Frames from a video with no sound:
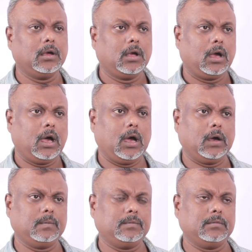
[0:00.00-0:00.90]

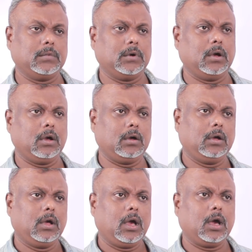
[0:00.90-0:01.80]

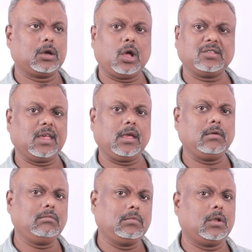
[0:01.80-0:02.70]
a crossing,
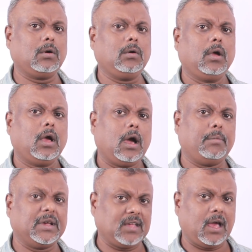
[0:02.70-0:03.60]
you know, a
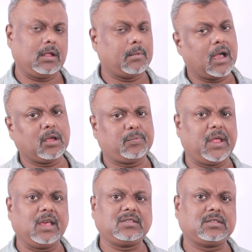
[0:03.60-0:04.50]
bazaar, a
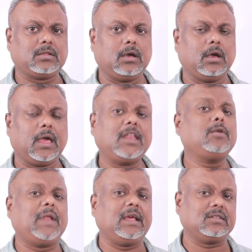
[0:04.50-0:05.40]
marketplace, any
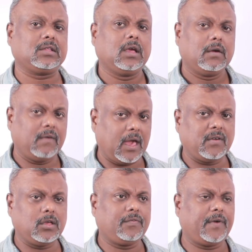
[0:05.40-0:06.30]
place wherever you
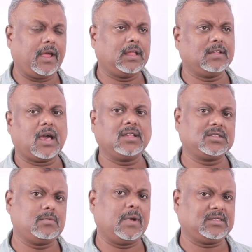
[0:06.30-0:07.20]
find there's a hustle
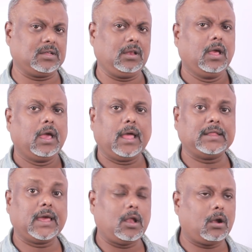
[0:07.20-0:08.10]
bustle, and there are
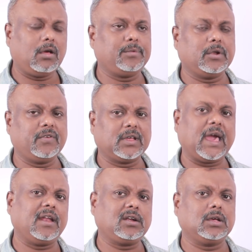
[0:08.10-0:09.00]
a lot of beautiful
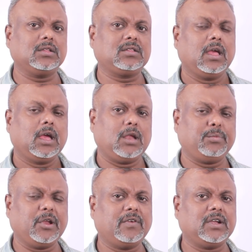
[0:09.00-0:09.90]
characters and
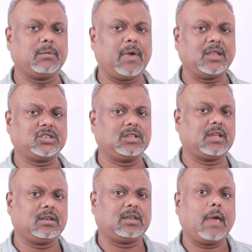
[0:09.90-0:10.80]
beautiful dimensions and
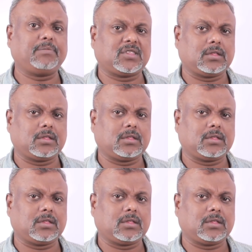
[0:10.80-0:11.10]
depths